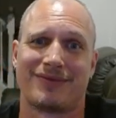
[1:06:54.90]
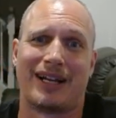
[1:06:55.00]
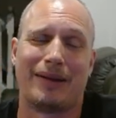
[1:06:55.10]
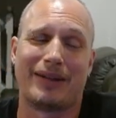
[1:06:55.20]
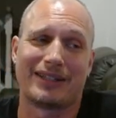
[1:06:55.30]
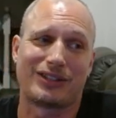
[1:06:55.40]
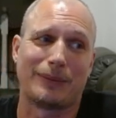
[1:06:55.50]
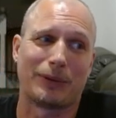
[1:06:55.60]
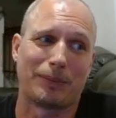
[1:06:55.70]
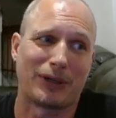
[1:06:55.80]
I'm not
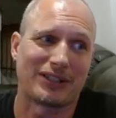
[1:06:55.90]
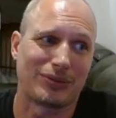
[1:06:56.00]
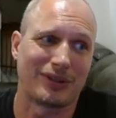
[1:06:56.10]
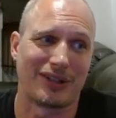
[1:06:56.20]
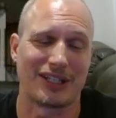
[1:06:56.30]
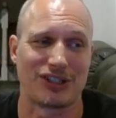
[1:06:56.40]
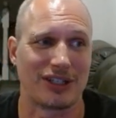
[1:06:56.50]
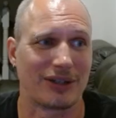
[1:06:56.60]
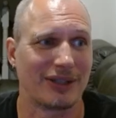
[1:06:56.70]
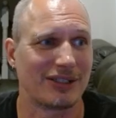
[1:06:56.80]
super impressed with the
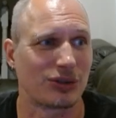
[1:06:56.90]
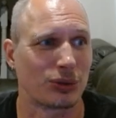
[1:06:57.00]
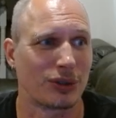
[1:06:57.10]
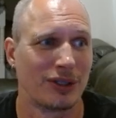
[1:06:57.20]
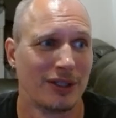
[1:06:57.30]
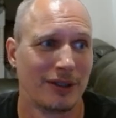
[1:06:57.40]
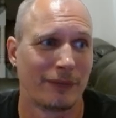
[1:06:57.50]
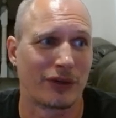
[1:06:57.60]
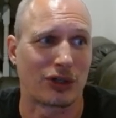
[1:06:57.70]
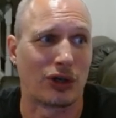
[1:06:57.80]
legendaries or
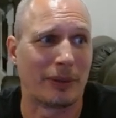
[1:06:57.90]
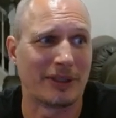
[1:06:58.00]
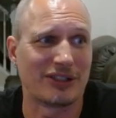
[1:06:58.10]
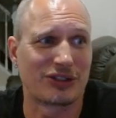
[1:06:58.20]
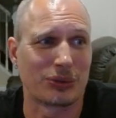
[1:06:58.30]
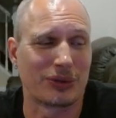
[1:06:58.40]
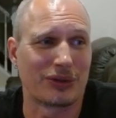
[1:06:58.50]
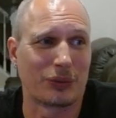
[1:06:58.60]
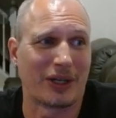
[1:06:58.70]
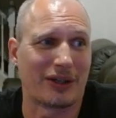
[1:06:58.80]
the commons or
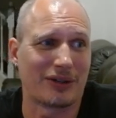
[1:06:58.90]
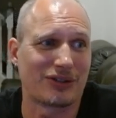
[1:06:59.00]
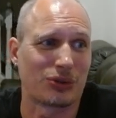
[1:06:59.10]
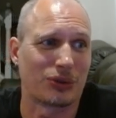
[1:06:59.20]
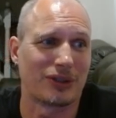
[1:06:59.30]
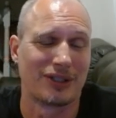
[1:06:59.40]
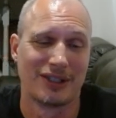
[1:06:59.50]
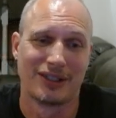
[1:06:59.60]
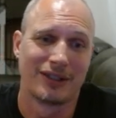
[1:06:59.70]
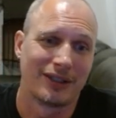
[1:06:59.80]
the rares or
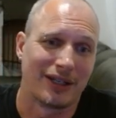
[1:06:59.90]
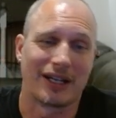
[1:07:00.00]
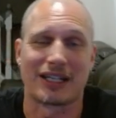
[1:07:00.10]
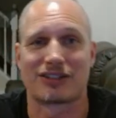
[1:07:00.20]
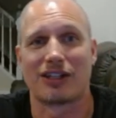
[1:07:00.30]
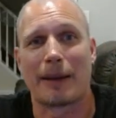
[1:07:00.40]
I guess the